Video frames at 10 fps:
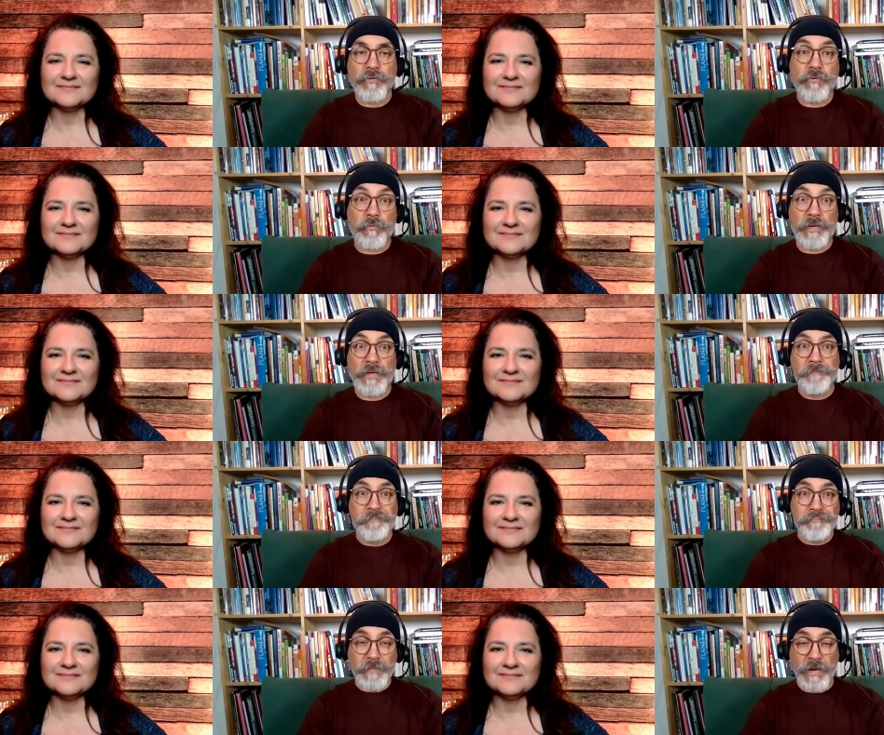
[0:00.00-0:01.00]
Speaker 1: to, to really
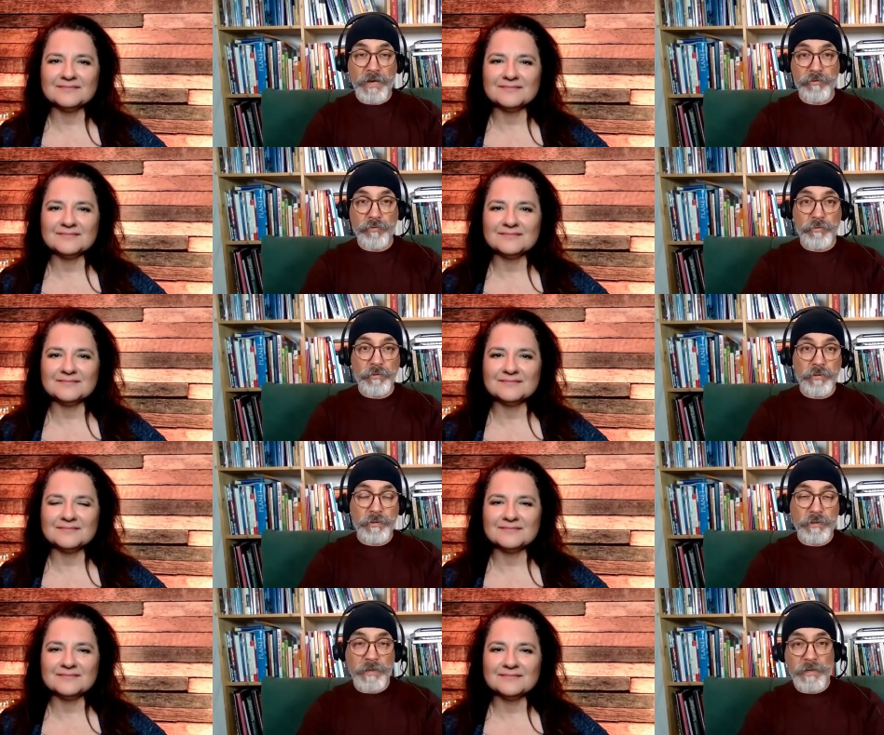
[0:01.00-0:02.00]
uh,
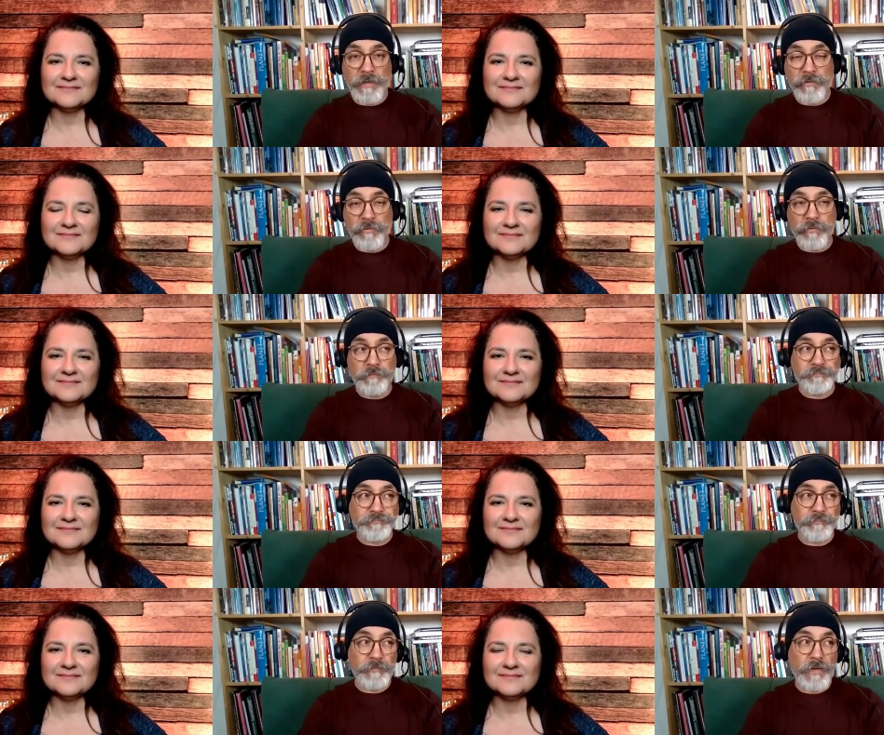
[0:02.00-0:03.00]
to get into
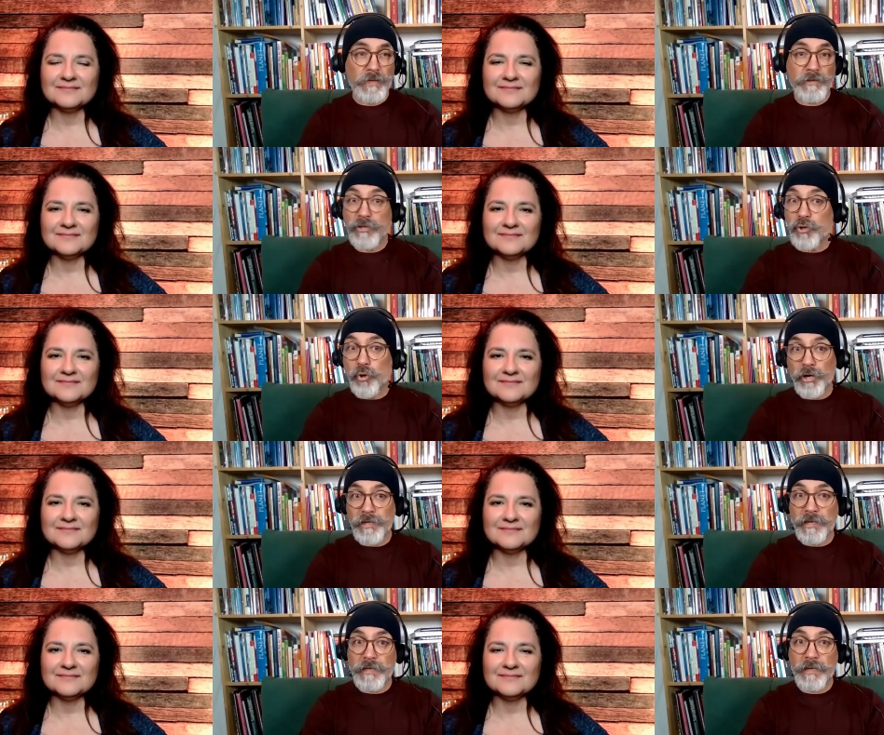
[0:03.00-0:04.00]
uh,
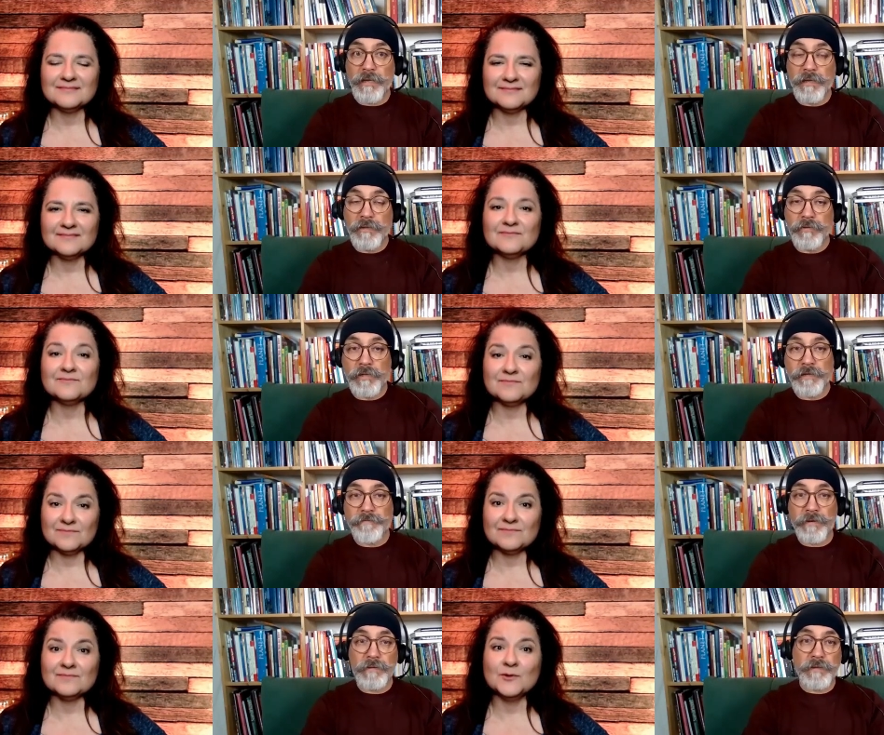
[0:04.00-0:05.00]
discord and uh, into the
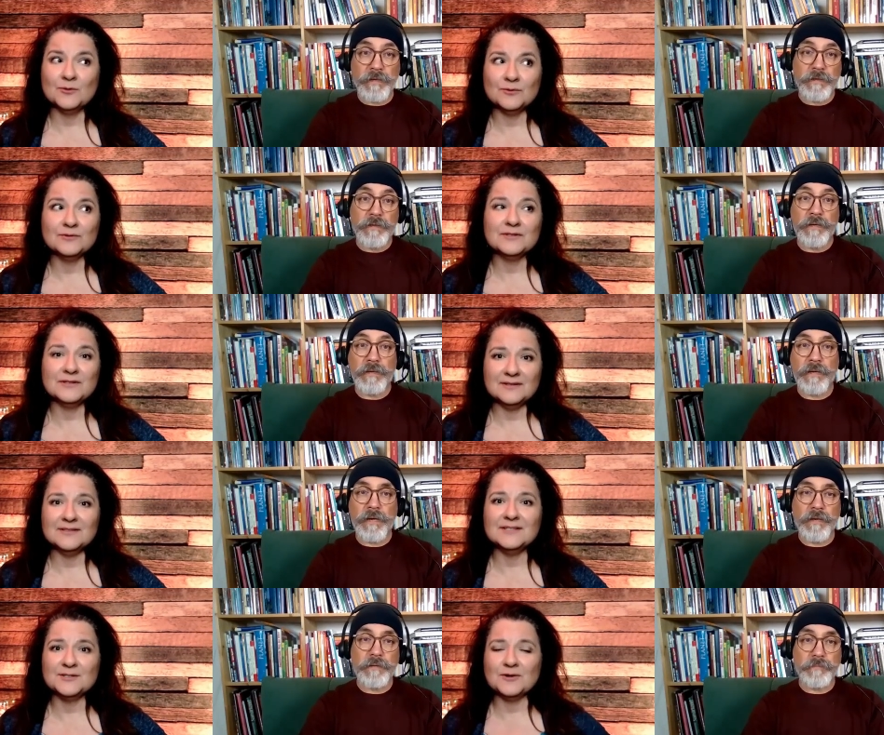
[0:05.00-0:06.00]
different uh, uh,
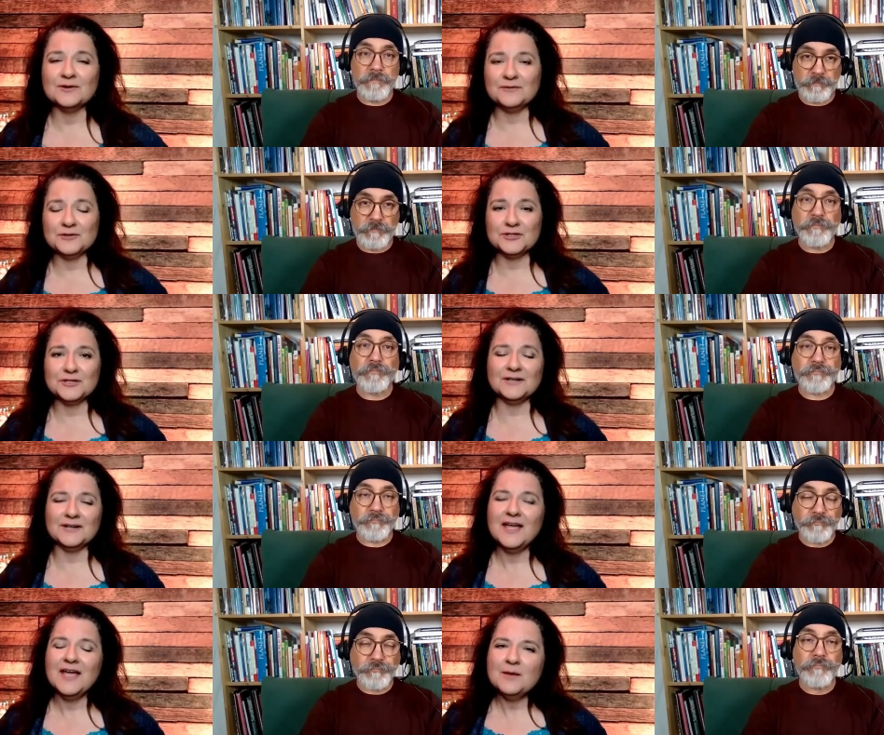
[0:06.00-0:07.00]
discord
Speaker 2: for sure
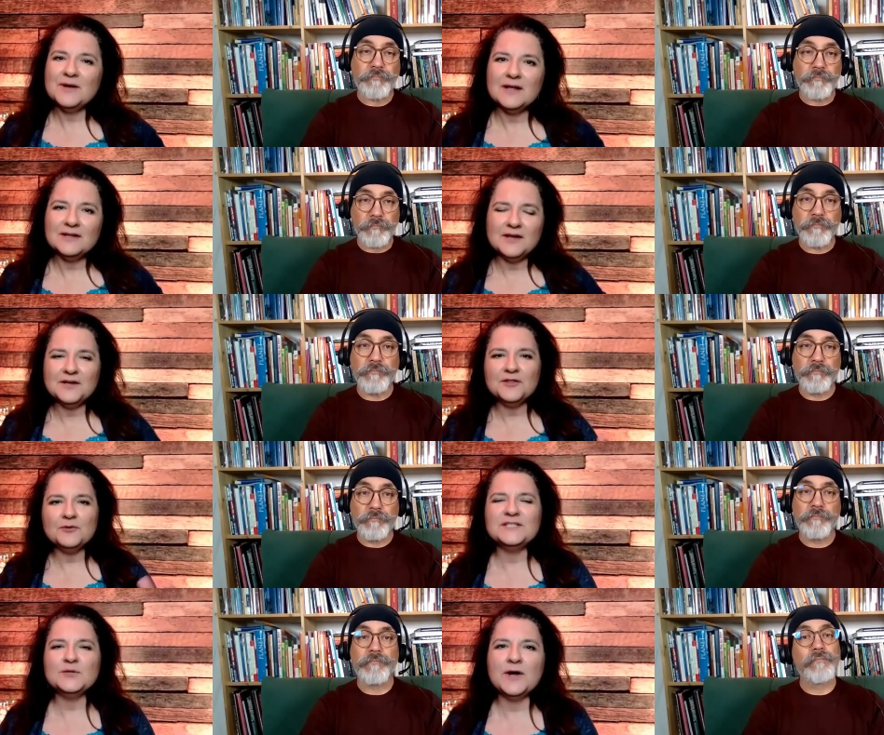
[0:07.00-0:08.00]
but another
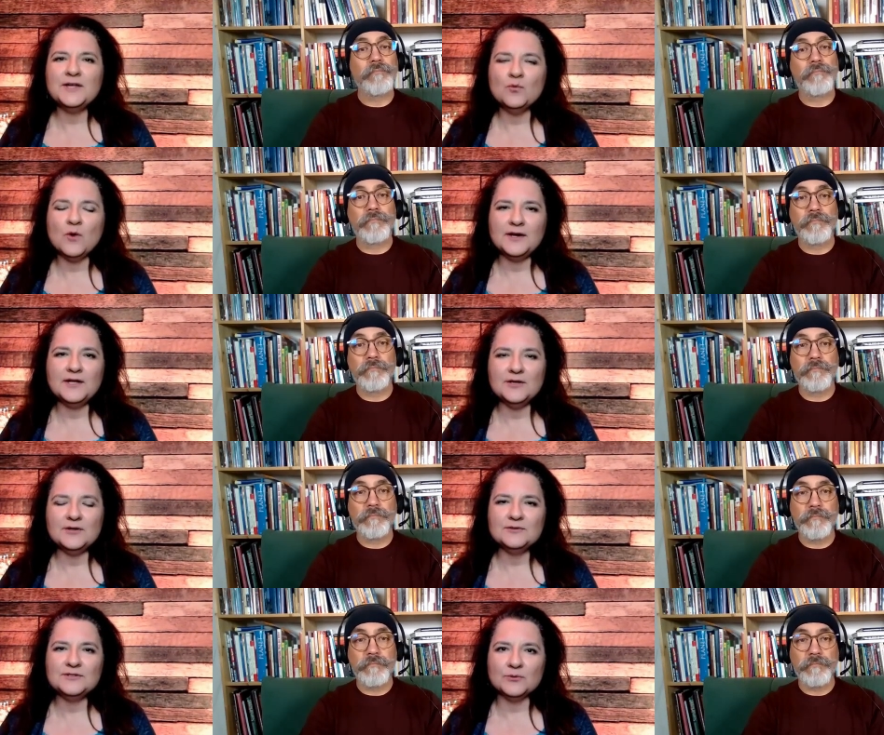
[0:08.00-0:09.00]
reason why you want to
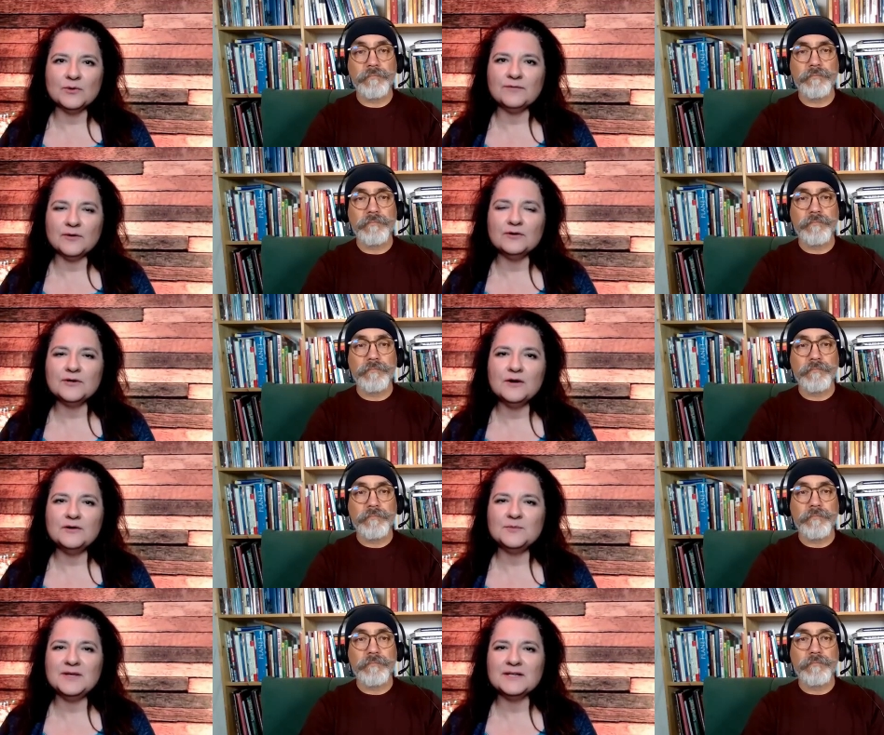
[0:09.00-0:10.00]
use the referral code is
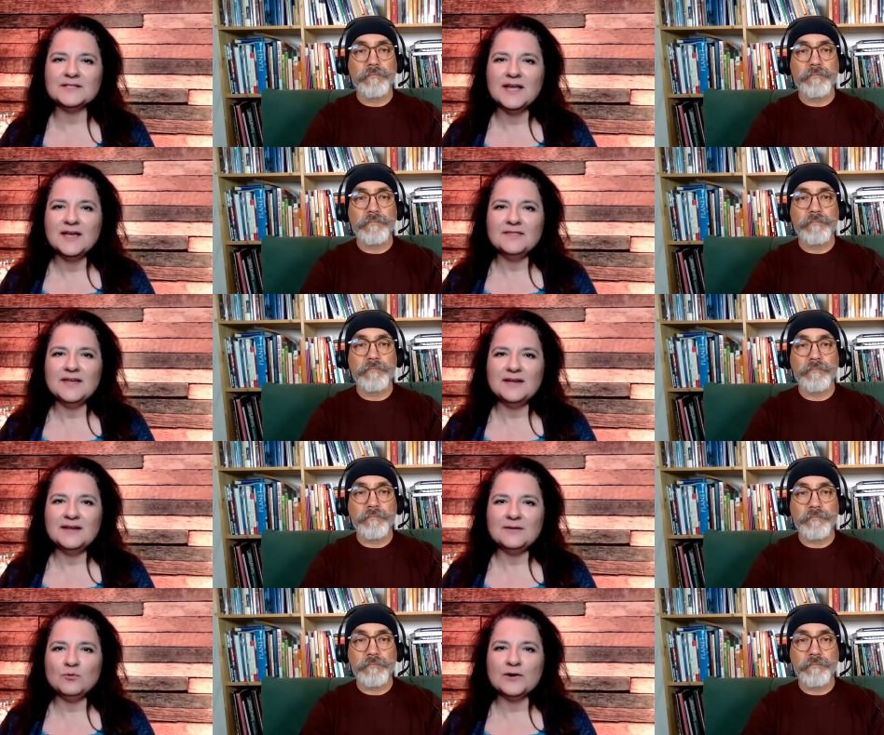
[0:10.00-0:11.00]
because then
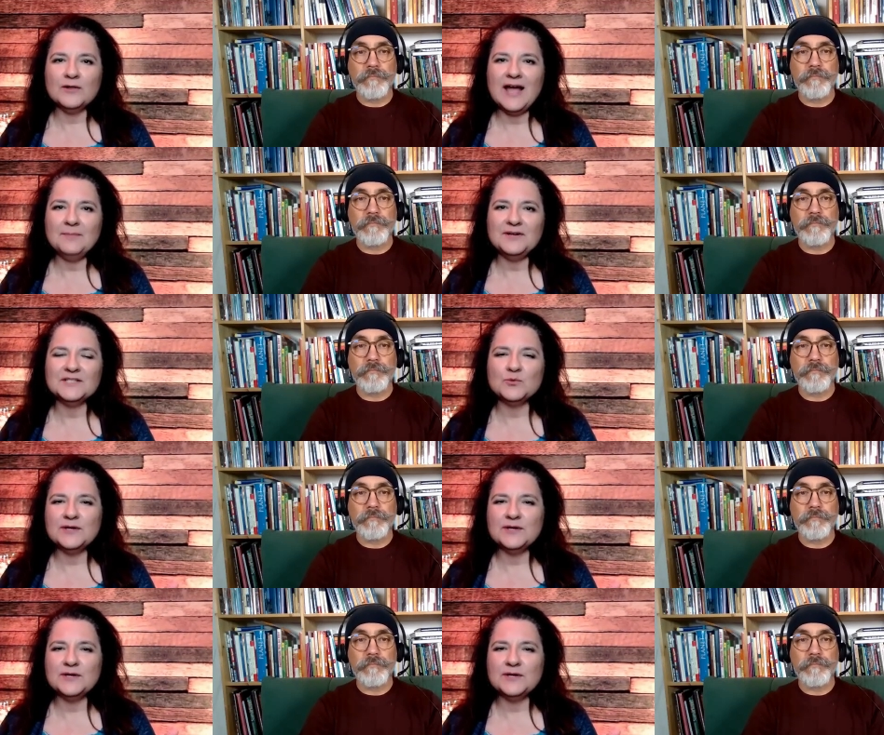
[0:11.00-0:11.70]
what'll happen is when